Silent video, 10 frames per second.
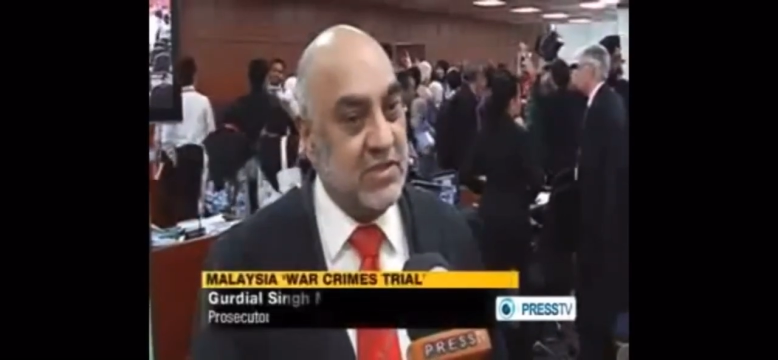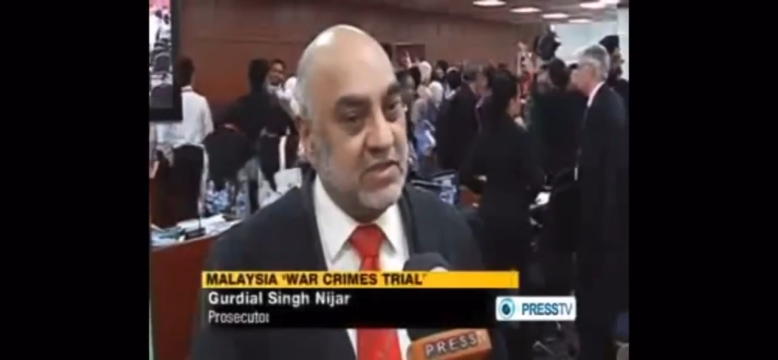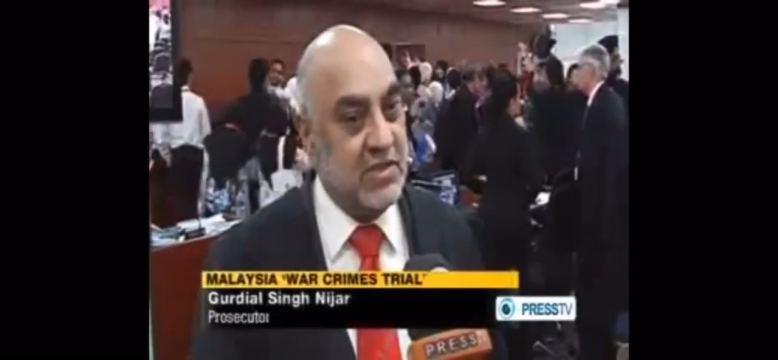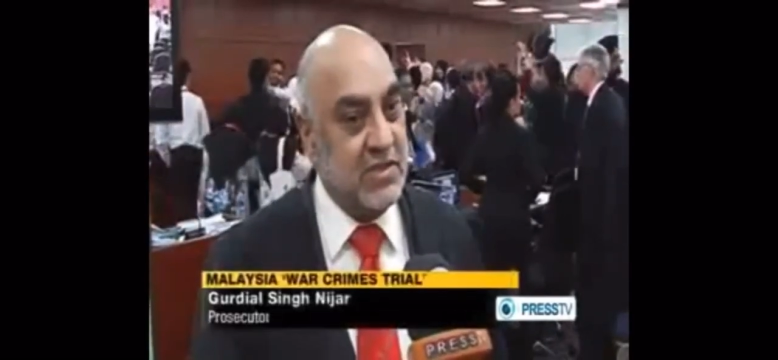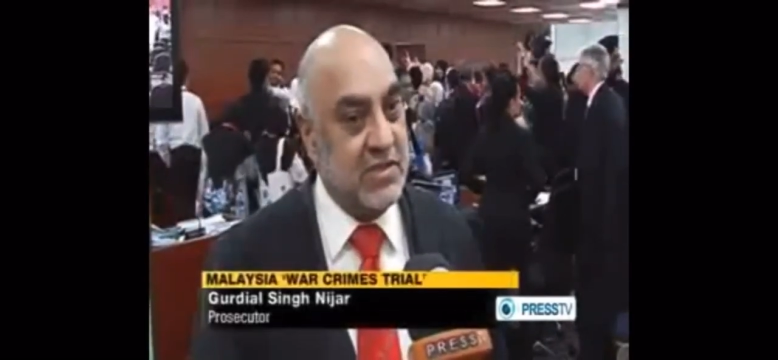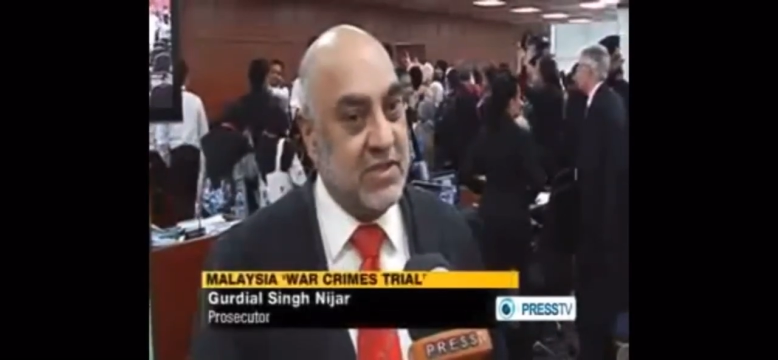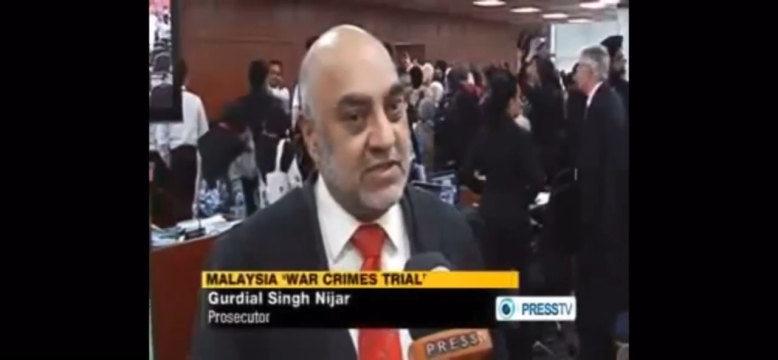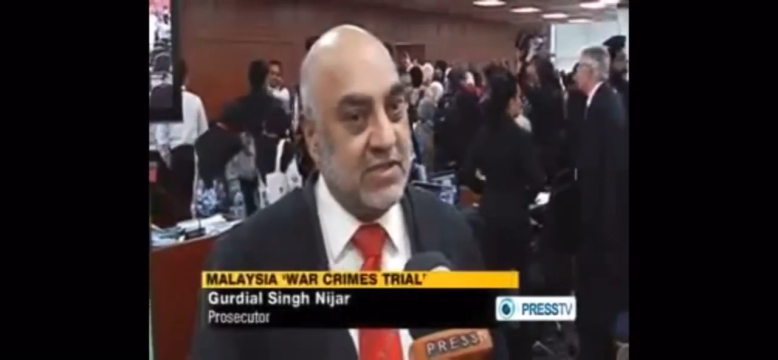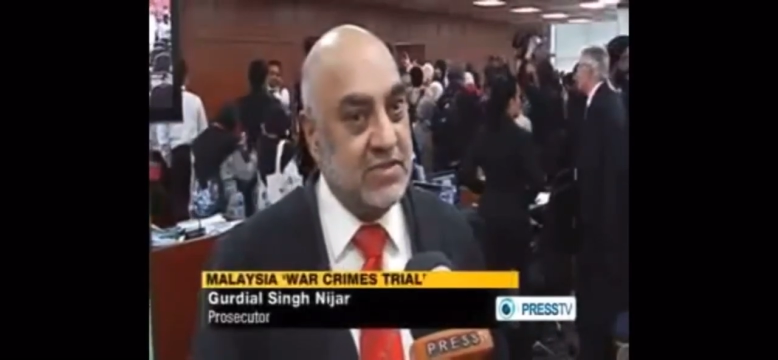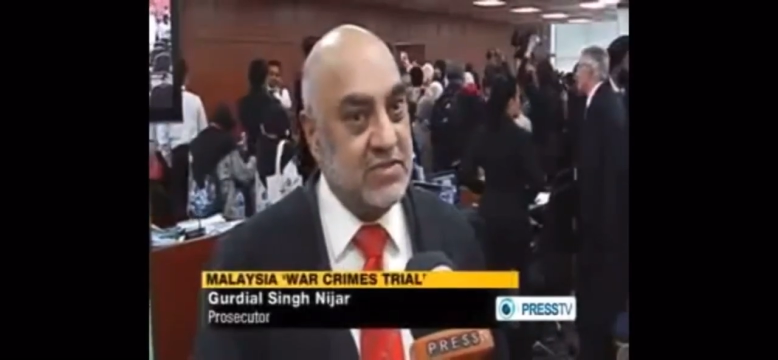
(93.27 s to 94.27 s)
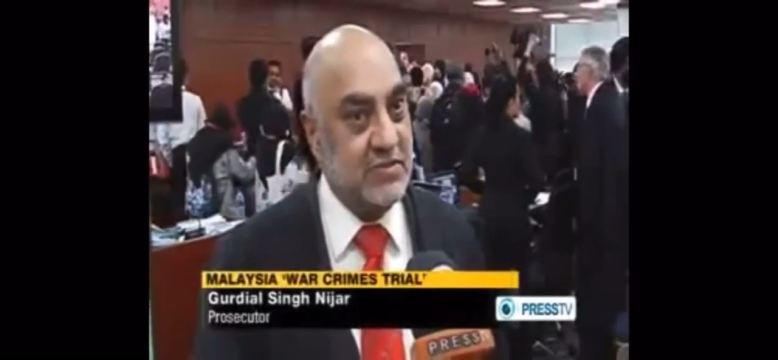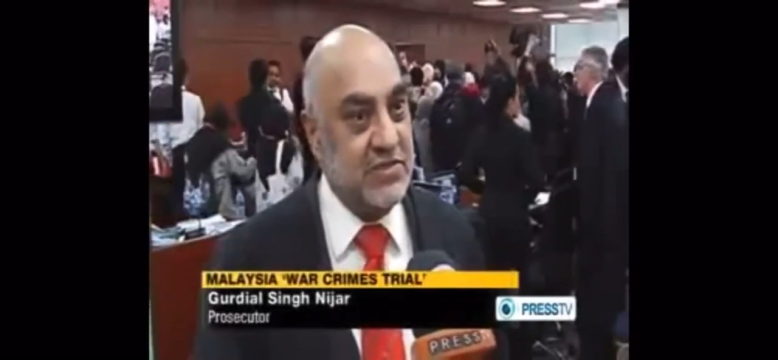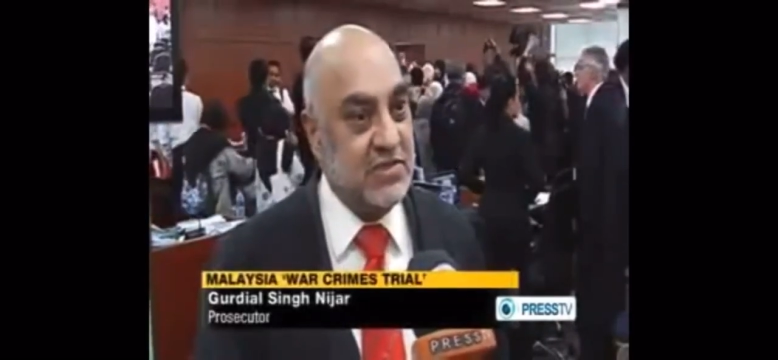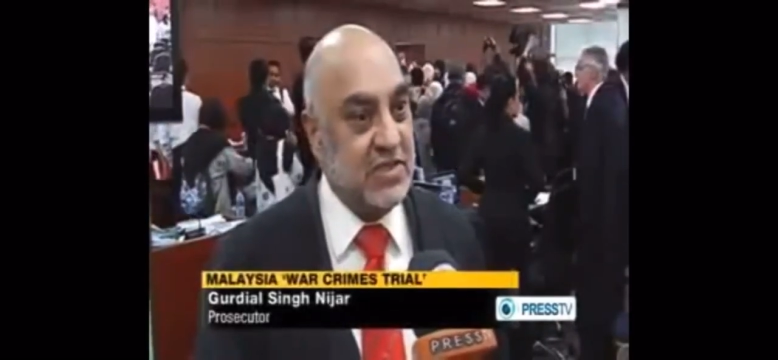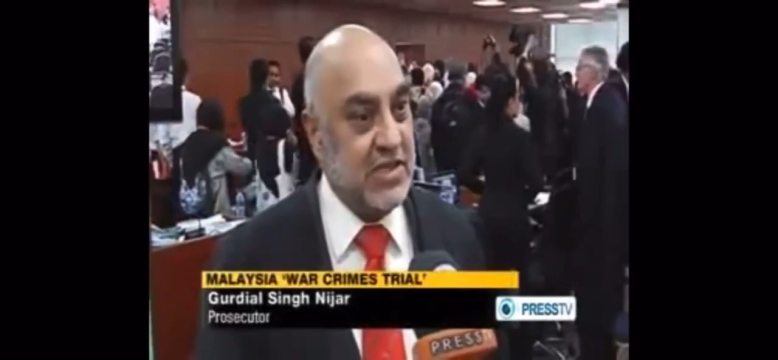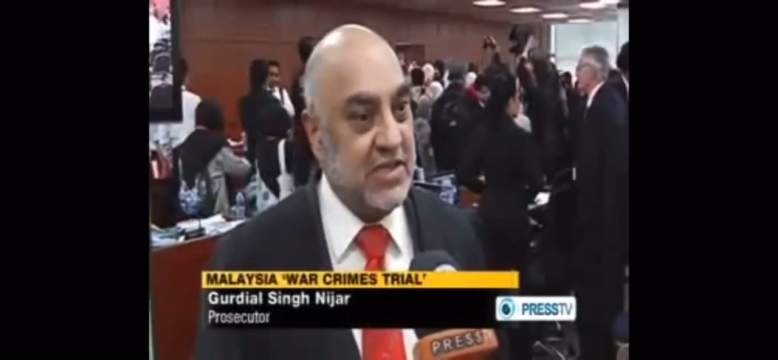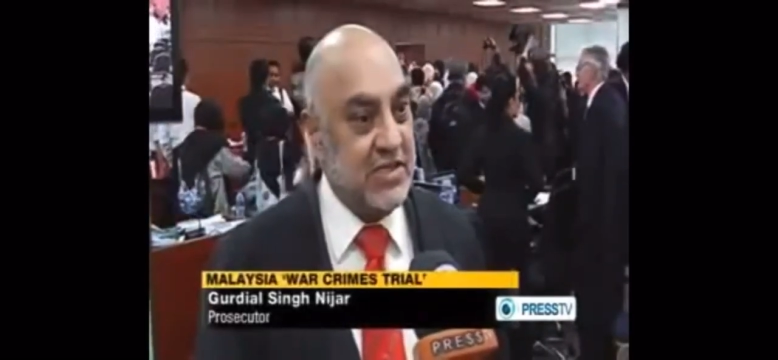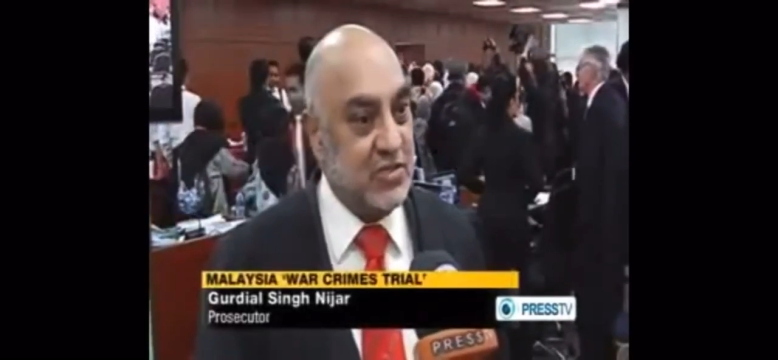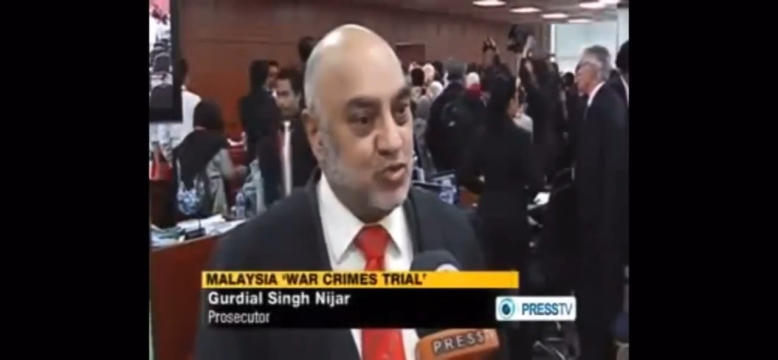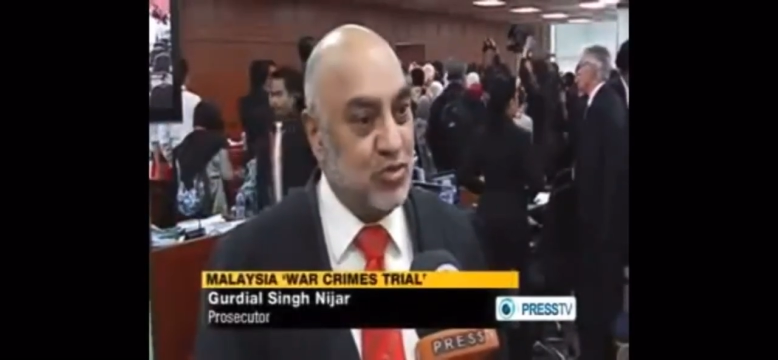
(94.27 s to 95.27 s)
that this be
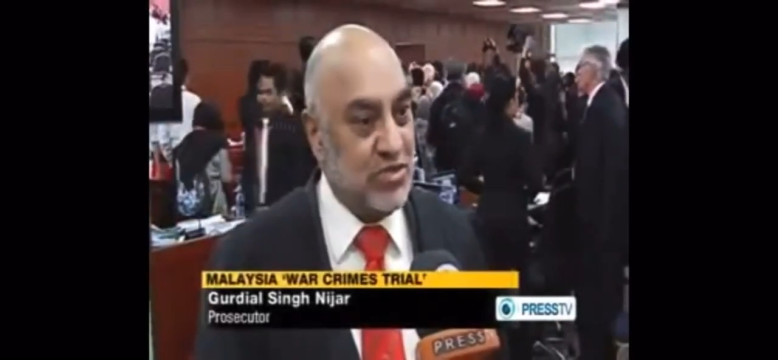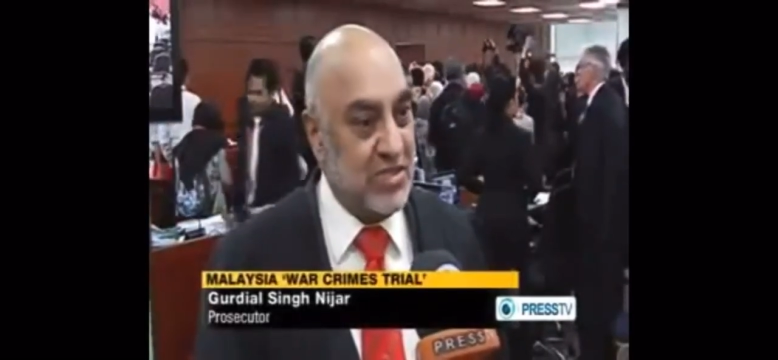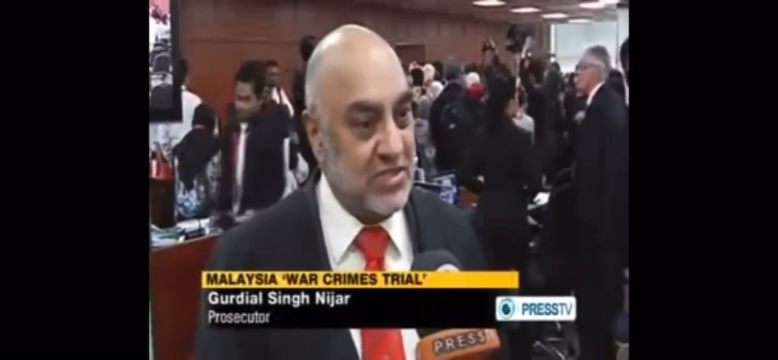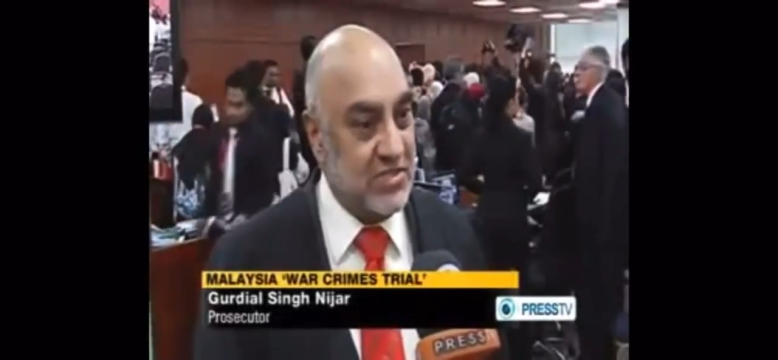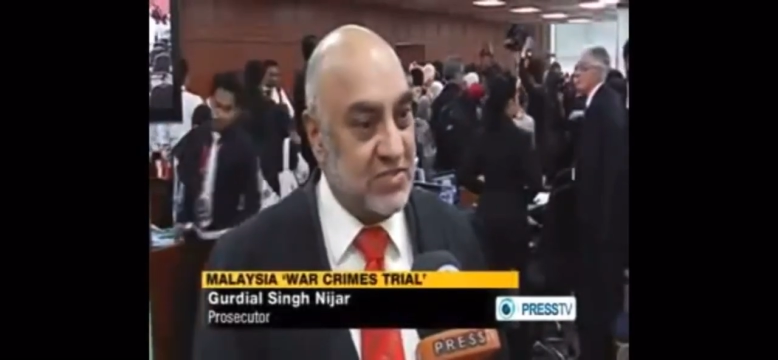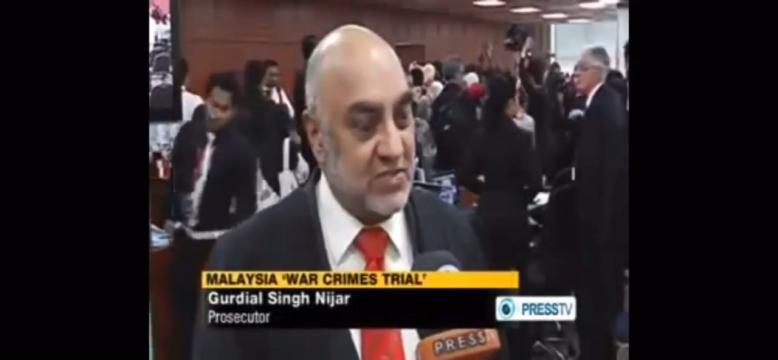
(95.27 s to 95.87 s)
circulated to states,